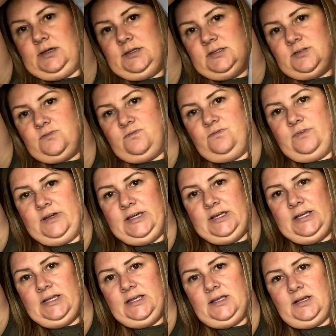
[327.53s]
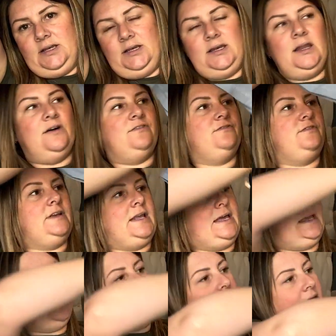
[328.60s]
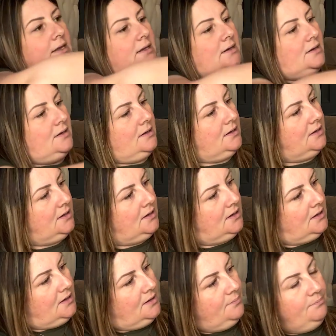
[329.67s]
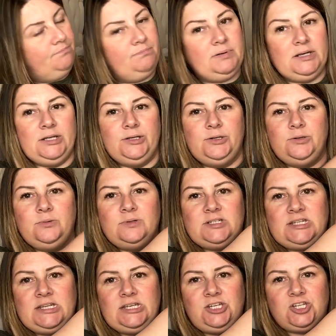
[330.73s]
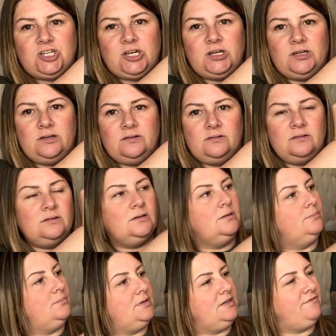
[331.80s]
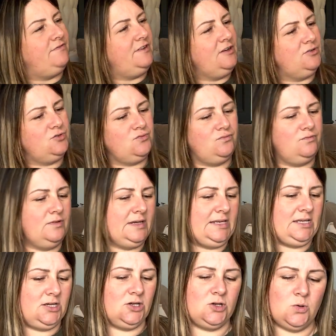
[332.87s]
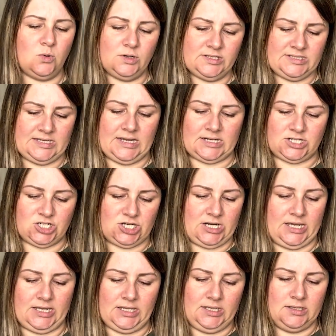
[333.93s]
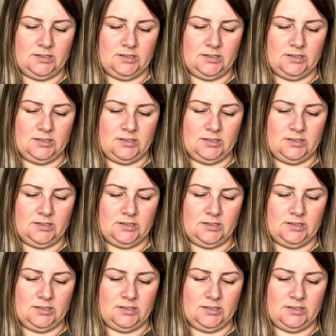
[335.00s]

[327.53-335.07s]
And it's a really lovely blue t-shirt. But it feels really good quality actually.